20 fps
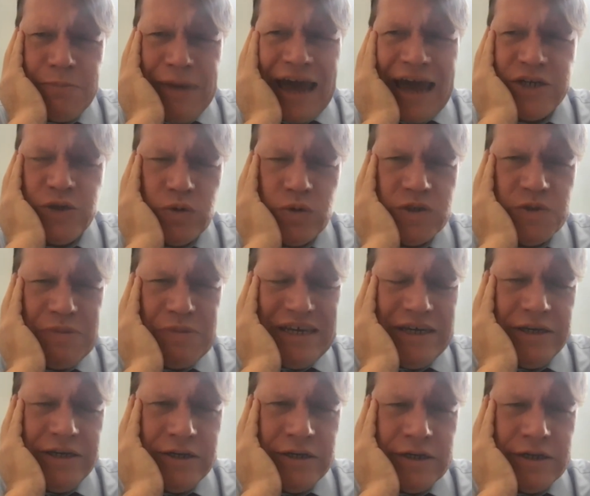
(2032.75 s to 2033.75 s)
back towards
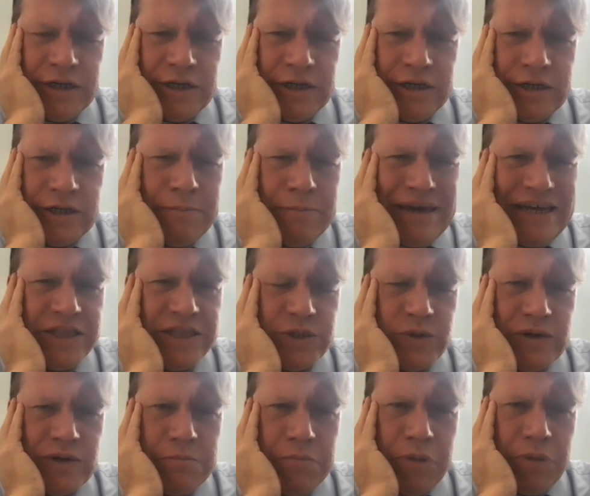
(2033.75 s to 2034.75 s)
being a
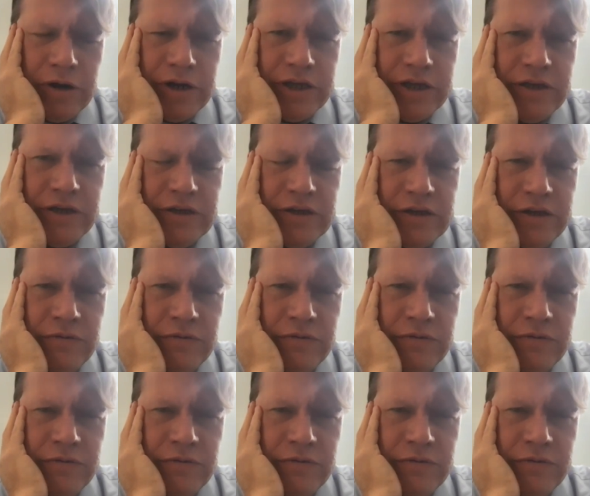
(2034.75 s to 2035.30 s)
mainstream party.